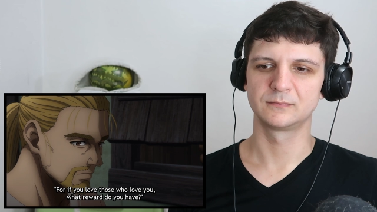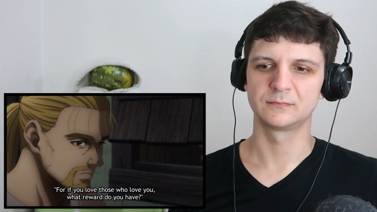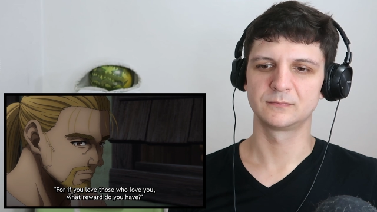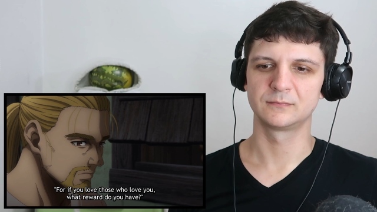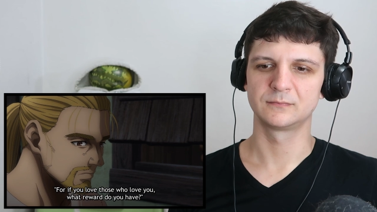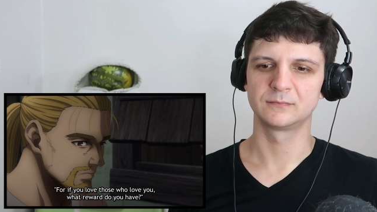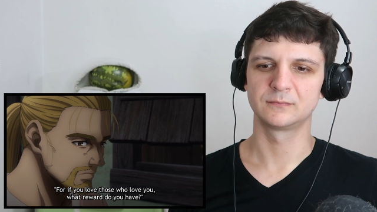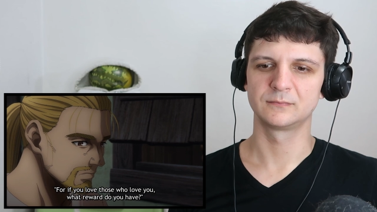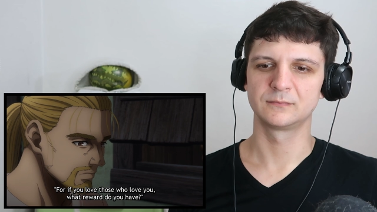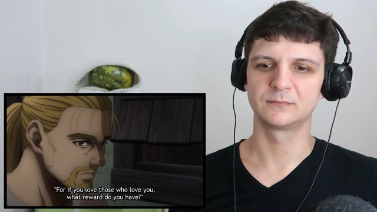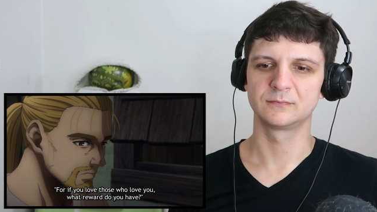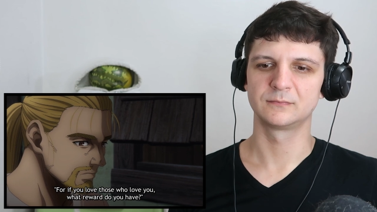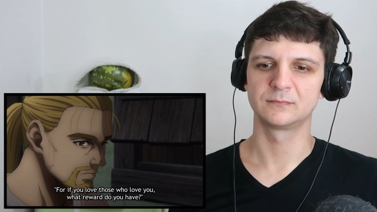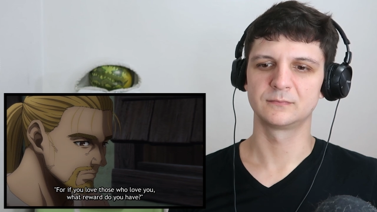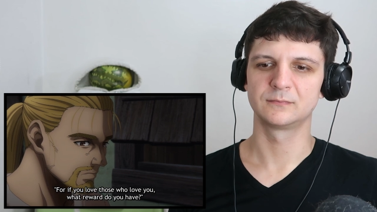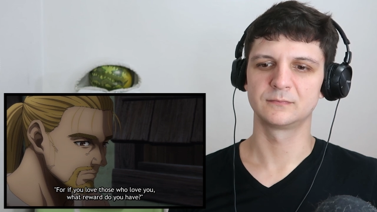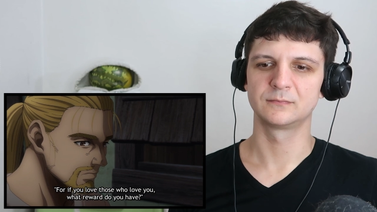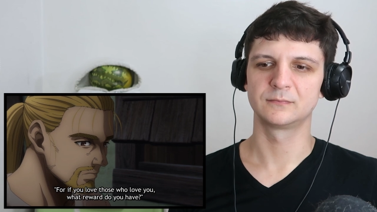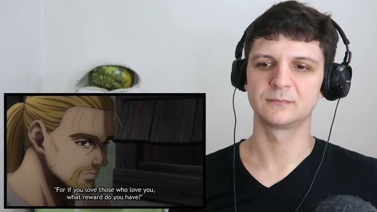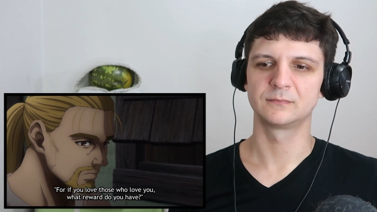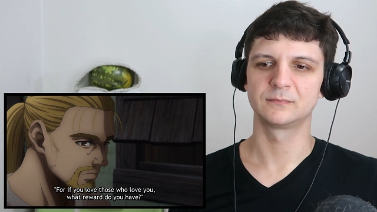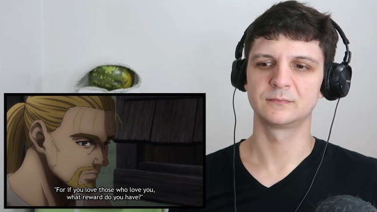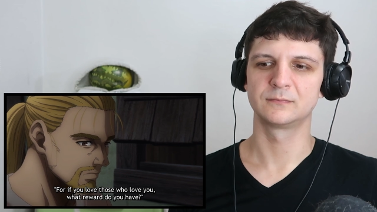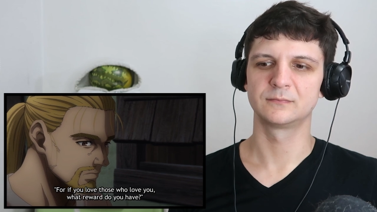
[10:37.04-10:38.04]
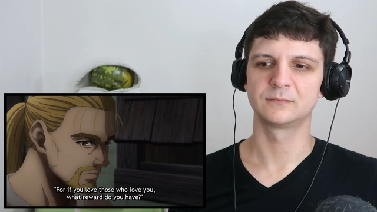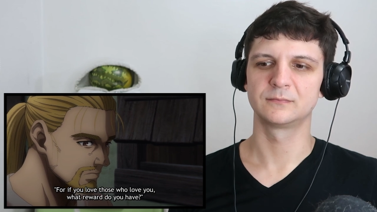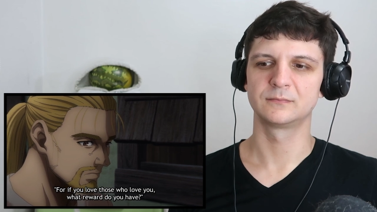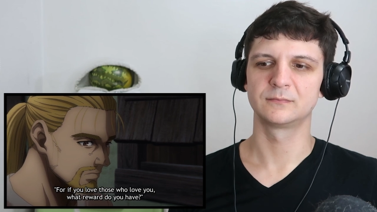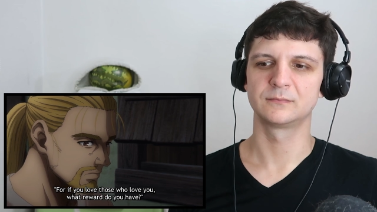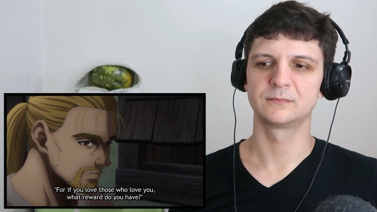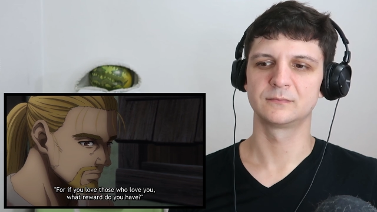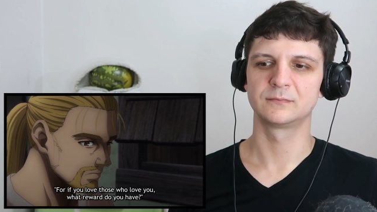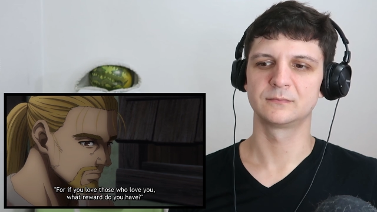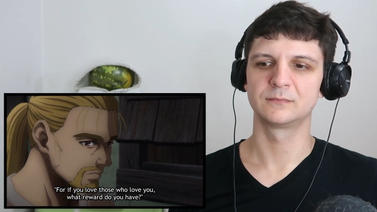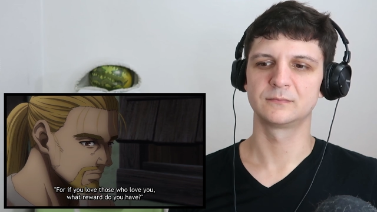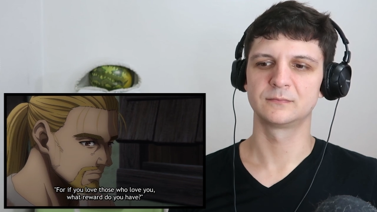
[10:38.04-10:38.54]

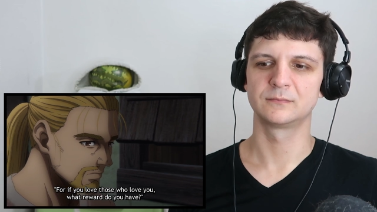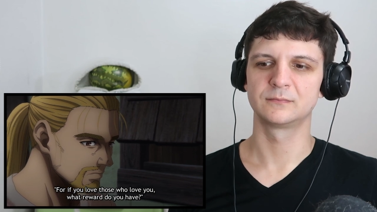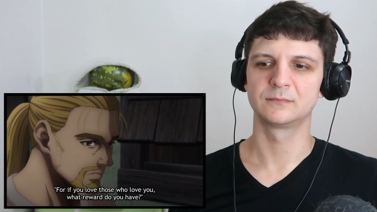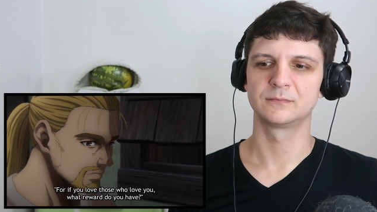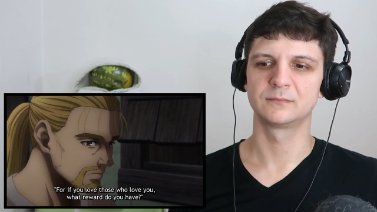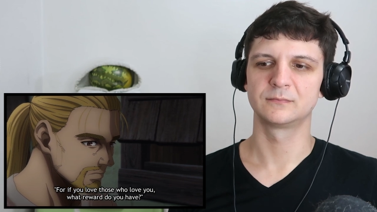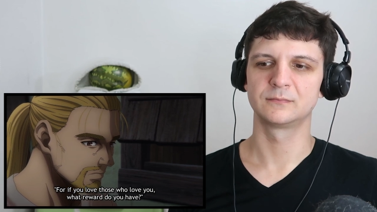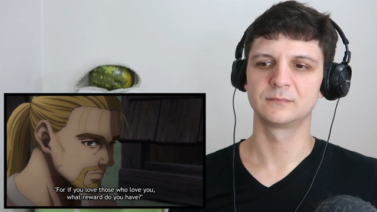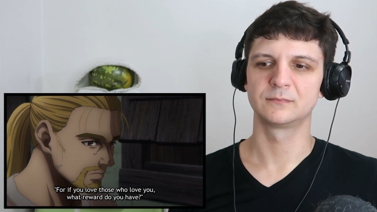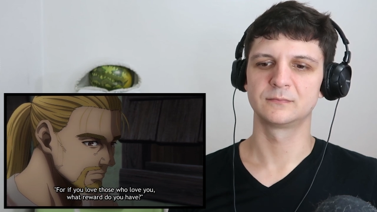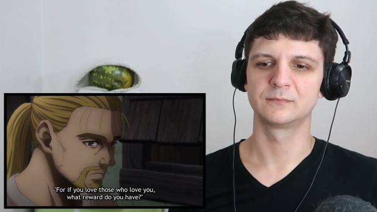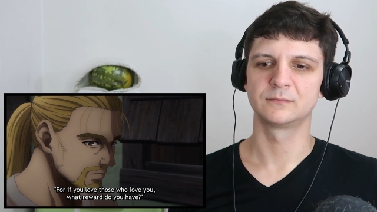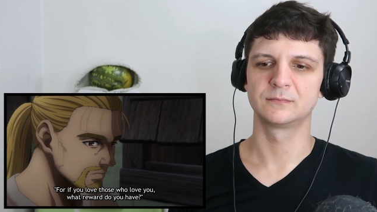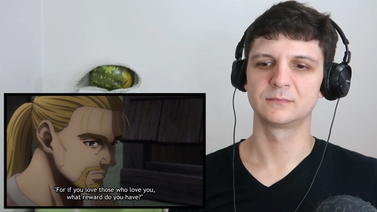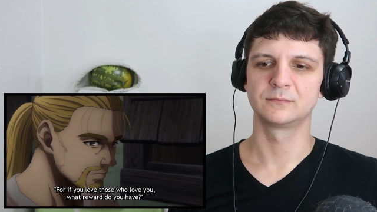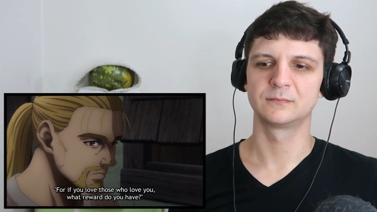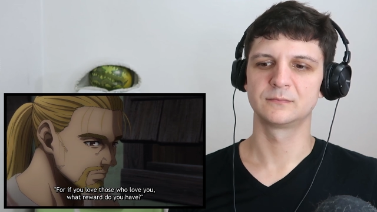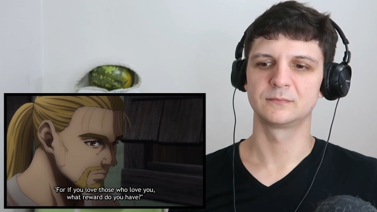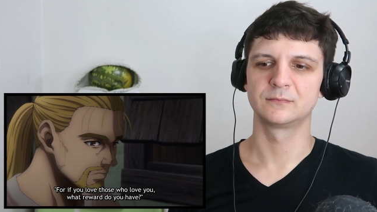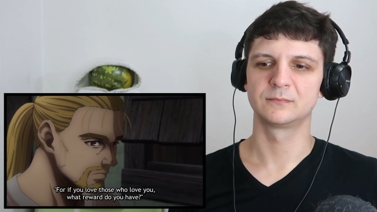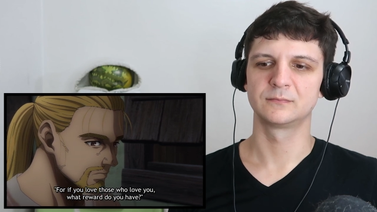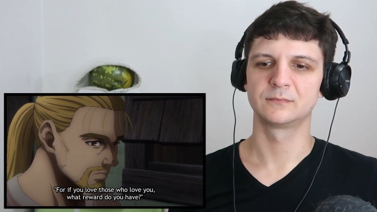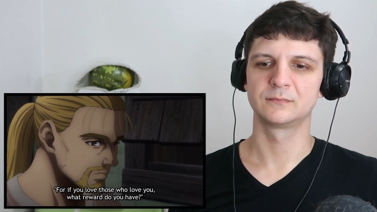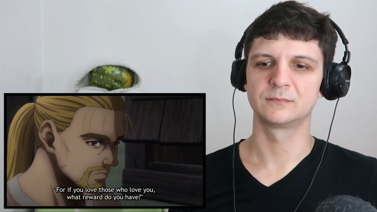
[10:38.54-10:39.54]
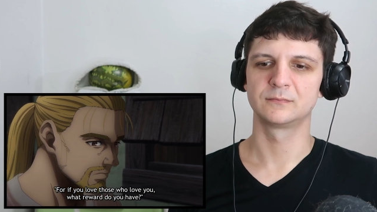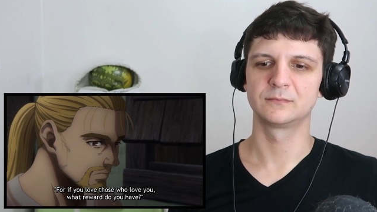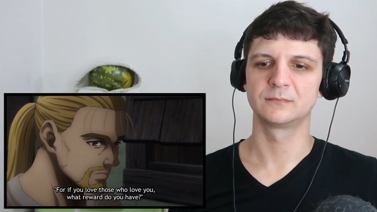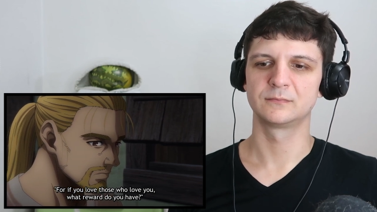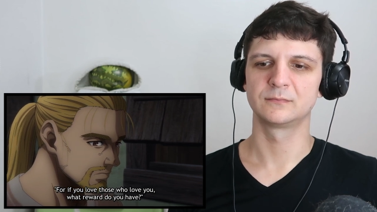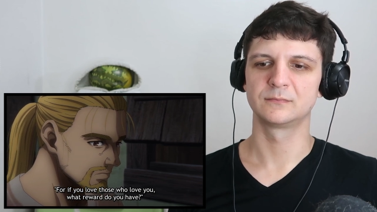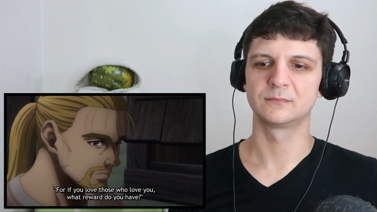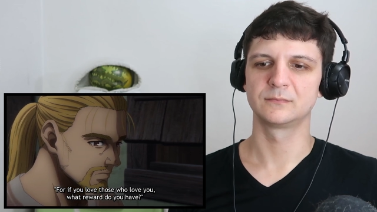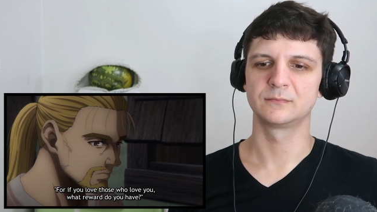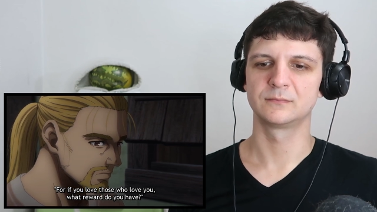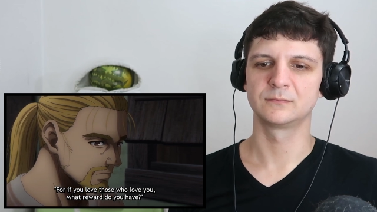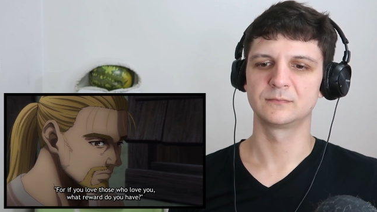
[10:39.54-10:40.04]

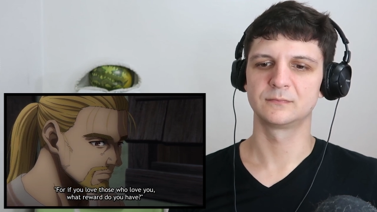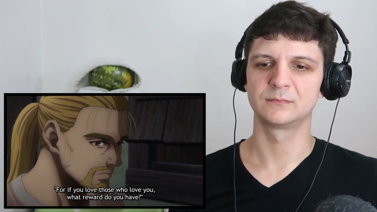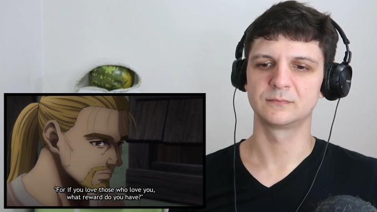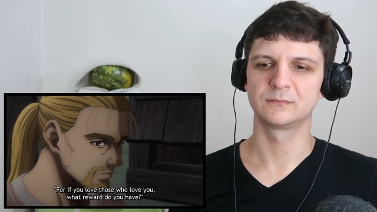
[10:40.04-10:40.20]
Nothing is said.